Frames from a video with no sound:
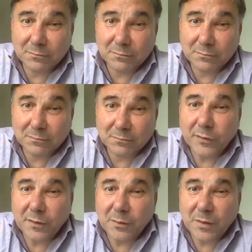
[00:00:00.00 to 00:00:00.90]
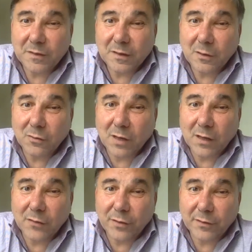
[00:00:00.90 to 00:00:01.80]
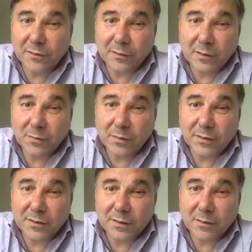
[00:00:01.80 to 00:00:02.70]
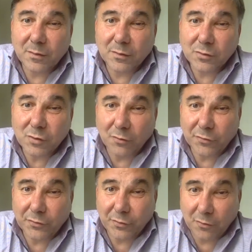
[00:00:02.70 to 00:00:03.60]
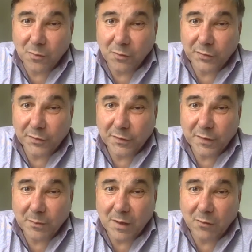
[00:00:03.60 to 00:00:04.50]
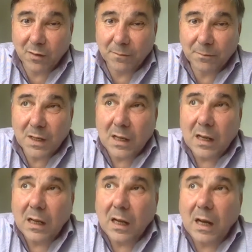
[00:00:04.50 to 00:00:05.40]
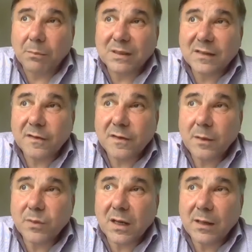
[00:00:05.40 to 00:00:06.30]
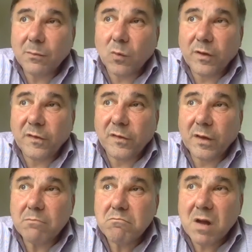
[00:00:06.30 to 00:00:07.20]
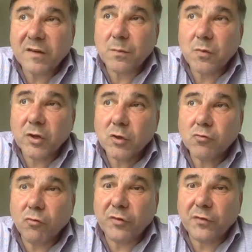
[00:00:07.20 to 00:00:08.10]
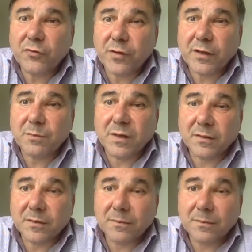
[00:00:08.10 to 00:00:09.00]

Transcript: And the truth is that basically all countries, liberal and illiberal, close almost at the same hour. Uh, but at the same time, we see a much more inclusive treatment